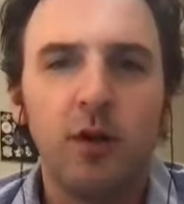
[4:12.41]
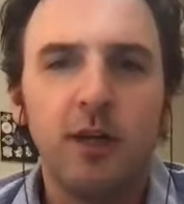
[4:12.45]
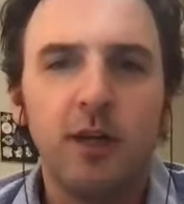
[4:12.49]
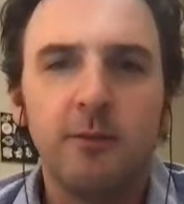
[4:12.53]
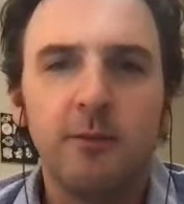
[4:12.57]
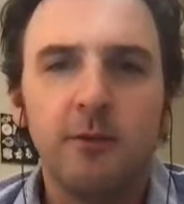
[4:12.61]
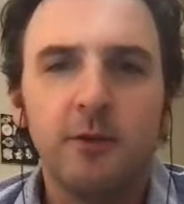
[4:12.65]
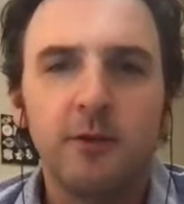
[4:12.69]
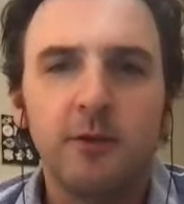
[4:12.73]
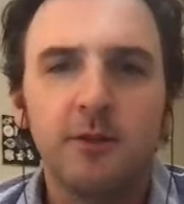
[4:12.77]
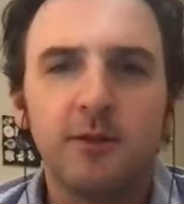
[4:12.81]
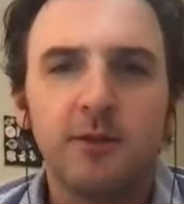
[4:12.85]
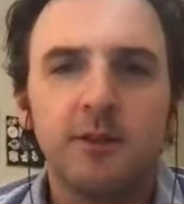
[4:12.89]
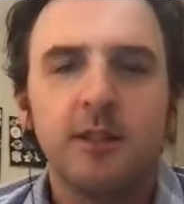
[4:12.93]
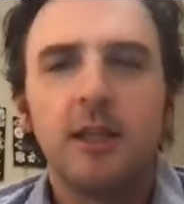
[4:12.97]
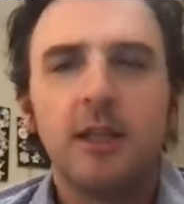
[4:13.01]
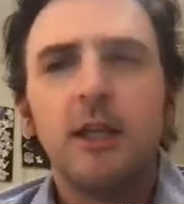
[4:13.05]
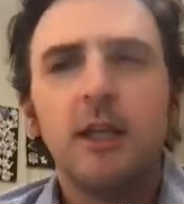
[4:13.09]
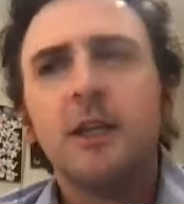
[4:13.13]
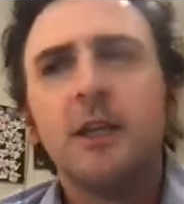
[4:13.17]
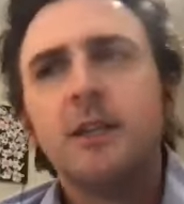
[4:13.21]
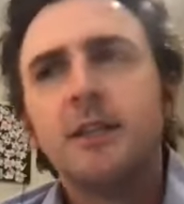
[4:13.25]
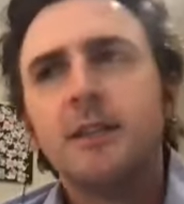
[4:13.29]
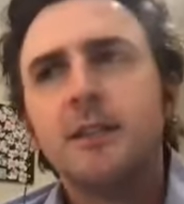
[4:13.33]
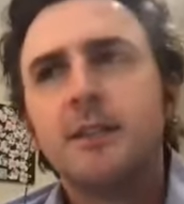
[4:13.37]
It almost
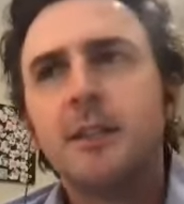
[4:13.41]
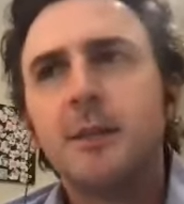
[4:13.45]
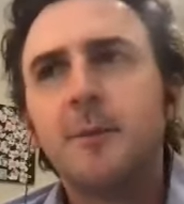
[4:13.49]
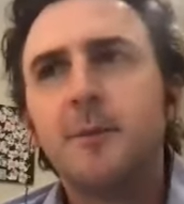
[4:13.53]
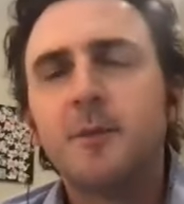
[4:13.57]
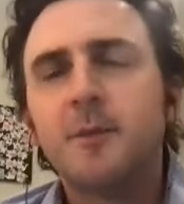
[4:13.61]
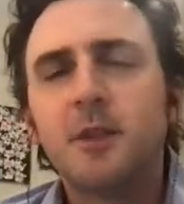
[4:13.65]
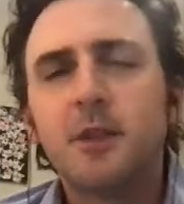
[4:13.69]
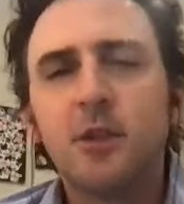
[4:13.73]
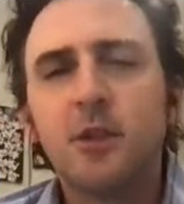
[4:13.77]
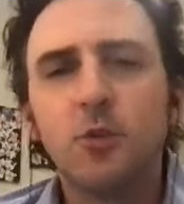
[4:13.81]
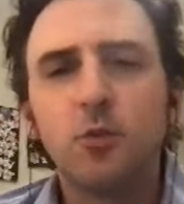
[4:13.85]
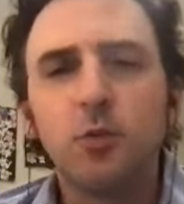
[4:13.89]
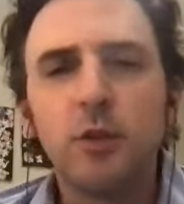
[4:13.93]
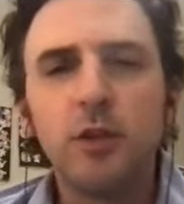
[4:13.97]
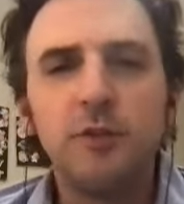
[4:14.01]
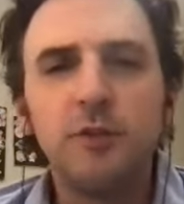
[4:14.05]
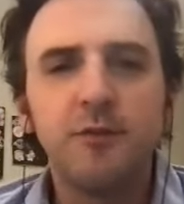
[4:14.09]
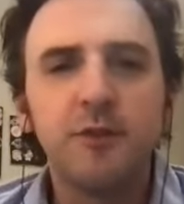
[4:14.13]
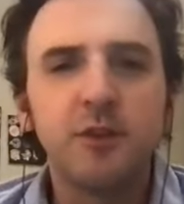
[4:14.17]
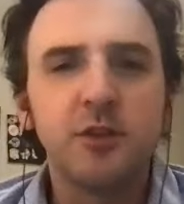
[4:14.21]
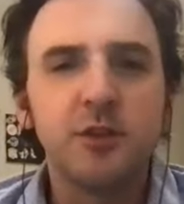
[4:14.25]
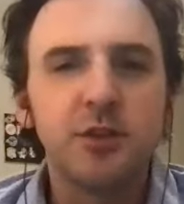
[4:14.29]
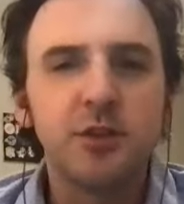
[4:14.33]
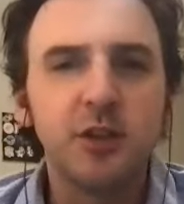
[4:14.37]
dips into
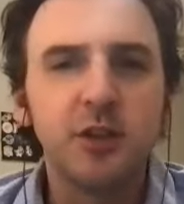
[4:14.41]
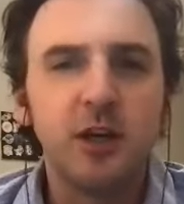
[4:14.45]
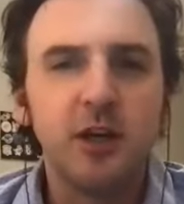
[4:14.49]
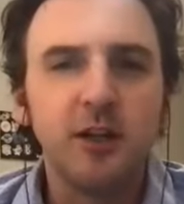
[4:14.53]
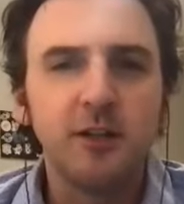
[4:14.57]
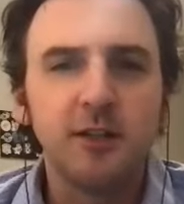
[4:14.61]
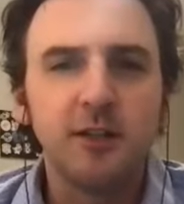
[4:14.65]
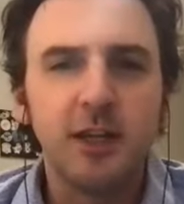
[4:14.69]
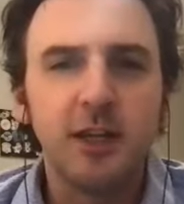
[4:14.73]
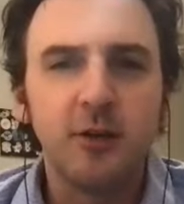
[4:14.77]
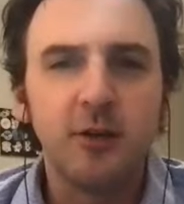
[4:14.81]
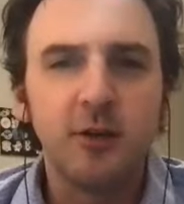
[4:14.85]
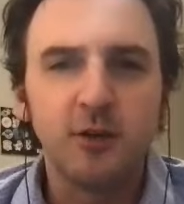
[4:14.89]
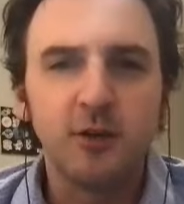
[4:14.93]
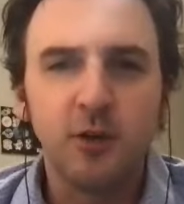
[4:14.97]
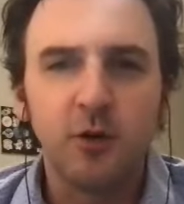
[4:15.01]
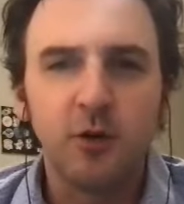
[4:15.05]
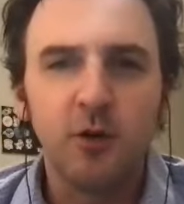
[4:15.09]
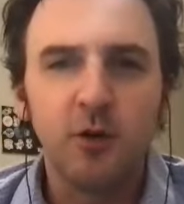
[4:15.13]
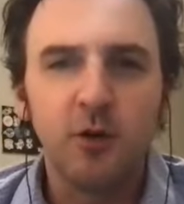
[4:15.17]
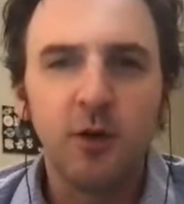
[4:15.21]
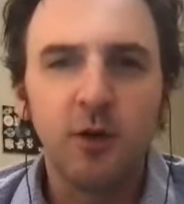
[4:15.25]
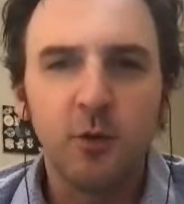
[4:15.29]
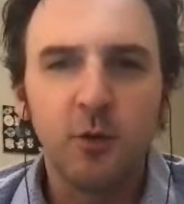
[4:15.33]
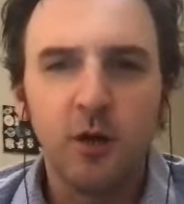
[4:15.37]
Riefenstahl
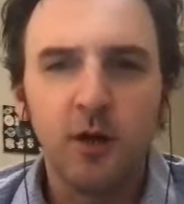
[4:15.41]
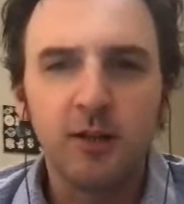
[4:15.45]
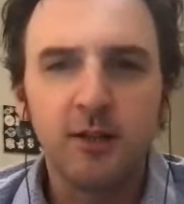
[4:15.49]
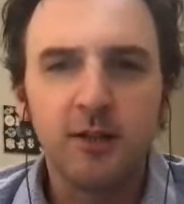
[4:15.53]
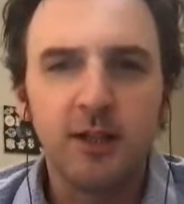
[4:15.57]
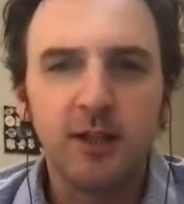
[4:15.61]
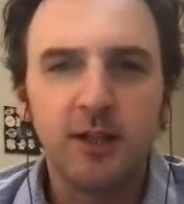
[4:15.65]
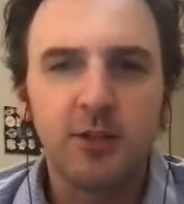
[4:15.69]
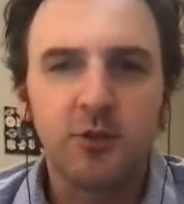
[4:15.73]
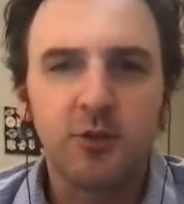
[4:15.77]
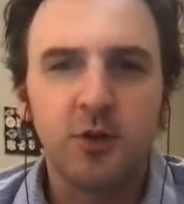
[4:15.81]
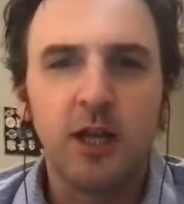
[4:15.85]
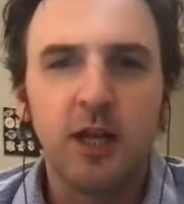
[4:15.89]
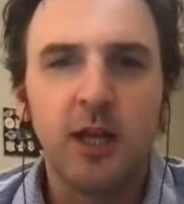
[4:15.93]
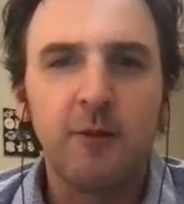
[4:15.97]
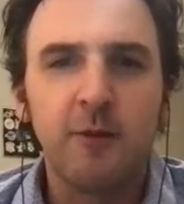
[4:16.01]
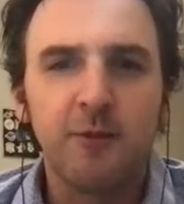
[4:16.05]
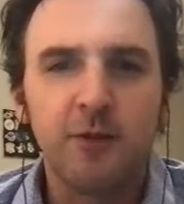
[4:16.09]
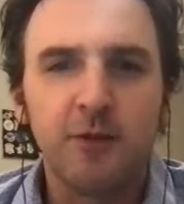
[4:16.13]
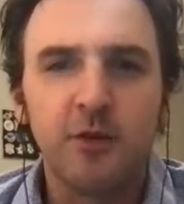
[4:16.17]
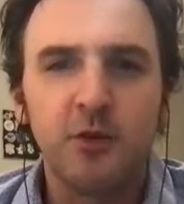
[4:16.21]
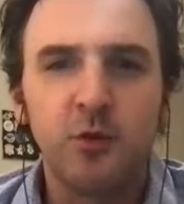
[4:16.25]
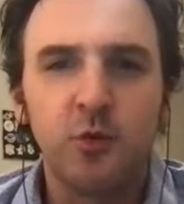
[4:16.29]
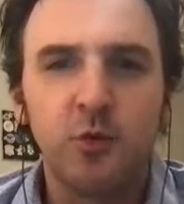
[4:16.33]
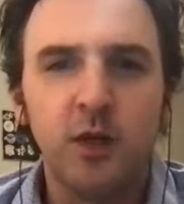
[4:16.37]
territory where it's like
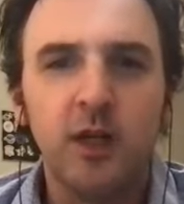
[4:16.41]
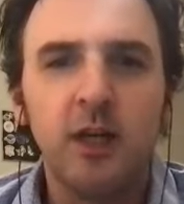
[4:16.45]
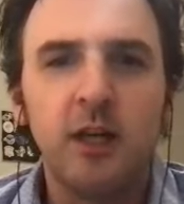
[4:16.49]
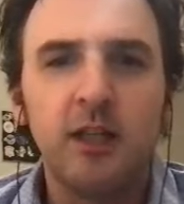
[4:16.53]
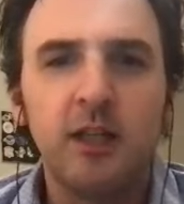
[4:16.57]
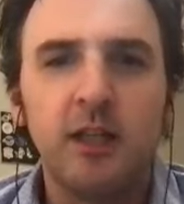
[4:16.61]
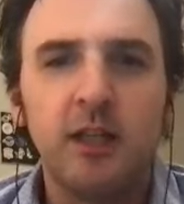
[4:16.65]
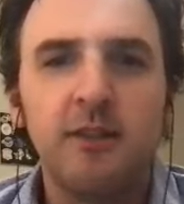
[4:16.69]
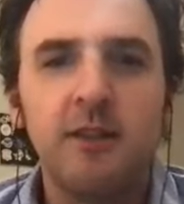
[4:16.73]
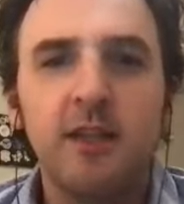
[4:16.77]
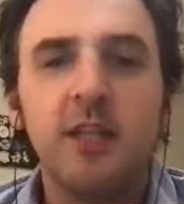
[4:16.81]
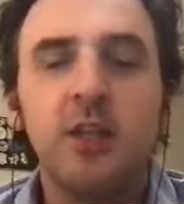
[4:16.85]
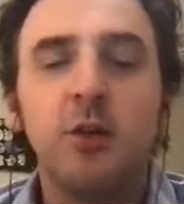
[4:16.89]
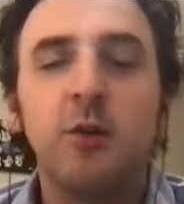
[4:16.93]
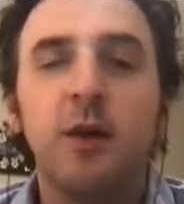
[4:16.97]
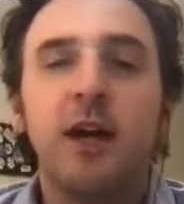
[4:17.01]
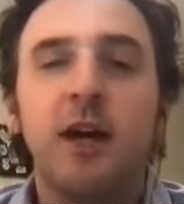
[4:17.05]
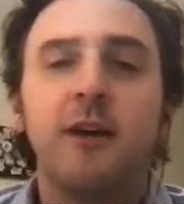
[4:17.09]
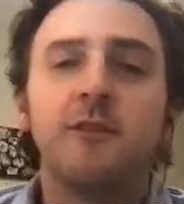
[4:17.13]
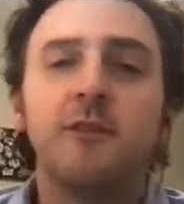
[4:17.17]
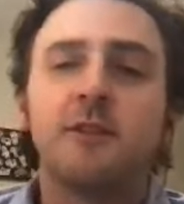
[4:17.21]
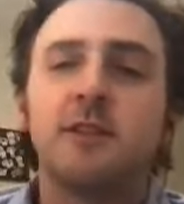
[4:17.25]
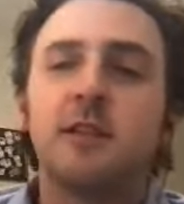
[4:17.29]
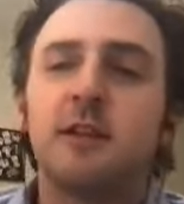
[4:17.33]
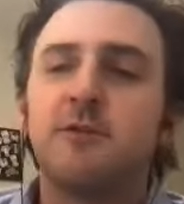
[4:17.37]
triumph of the will. And then you
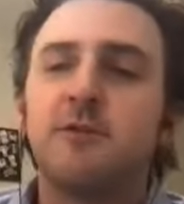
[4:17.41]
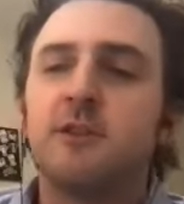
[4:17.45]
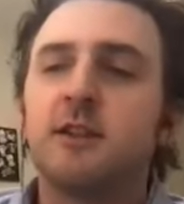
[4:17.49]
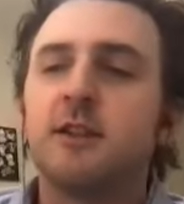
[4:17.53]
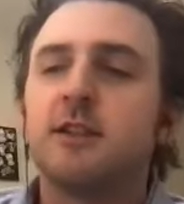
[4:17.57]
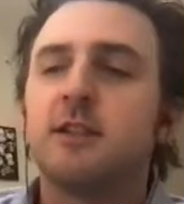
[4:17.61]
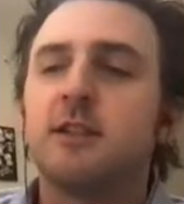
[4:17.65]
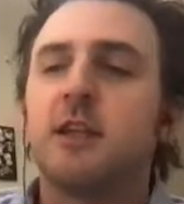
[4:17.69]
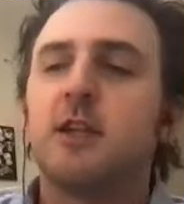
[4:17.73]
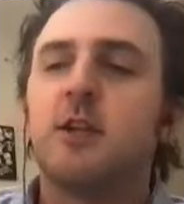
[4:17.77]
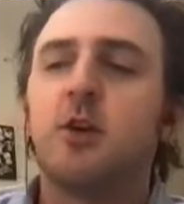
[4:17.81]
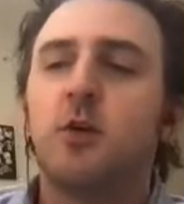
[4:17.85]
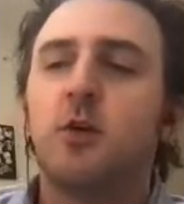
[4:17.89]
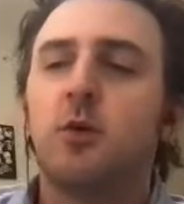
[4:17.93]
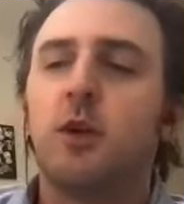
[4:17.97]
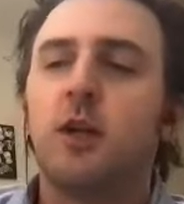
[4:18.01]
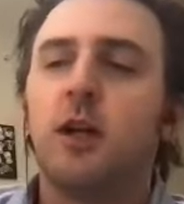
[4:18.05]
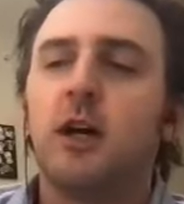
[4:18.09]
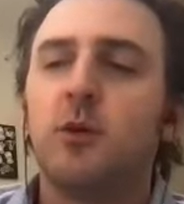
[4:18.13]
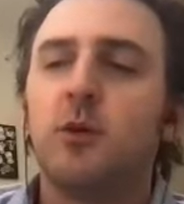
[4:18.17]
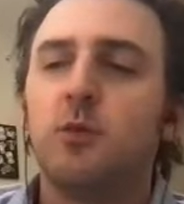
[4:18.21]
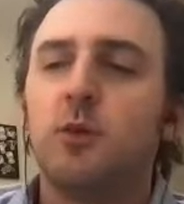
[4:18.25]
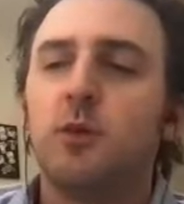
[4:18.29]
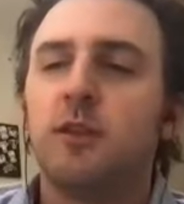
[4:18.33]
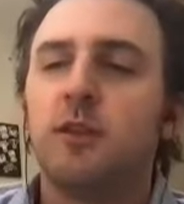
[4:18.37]
have stuff that's like going
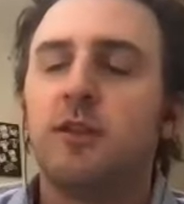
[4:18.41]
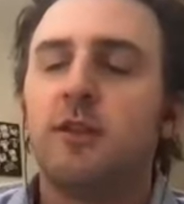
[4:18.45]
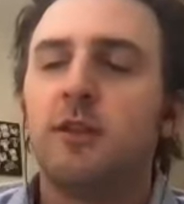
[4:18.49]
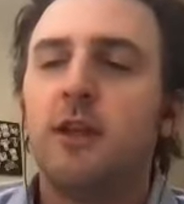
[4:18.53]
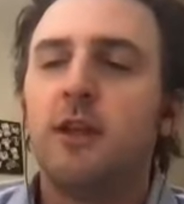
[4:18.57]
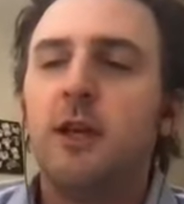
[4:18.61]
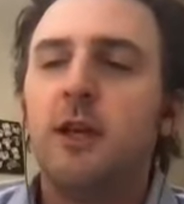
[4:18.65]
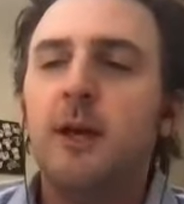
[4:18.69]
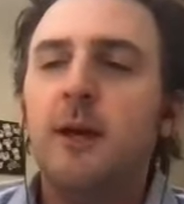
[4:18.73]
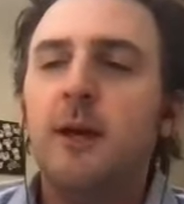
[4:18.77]
on with